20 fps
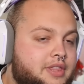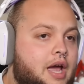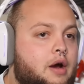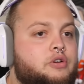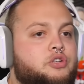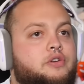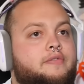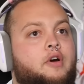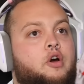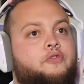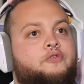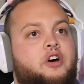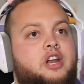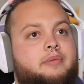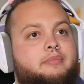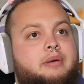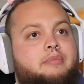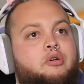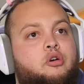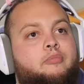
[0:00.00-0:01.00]
That was a very funny
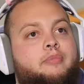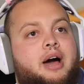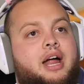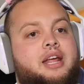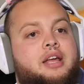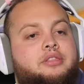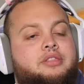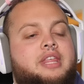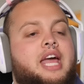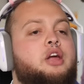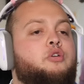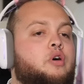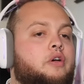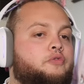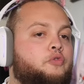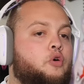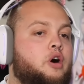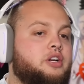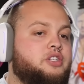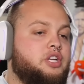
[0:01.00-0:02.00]
meme, everybody. Thank you all
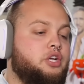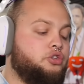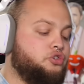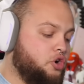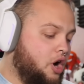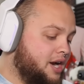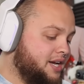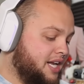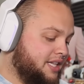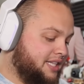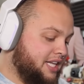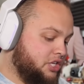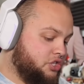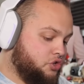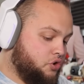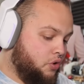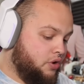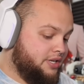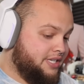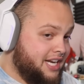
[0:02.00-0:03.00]
for watching. Join the Discord,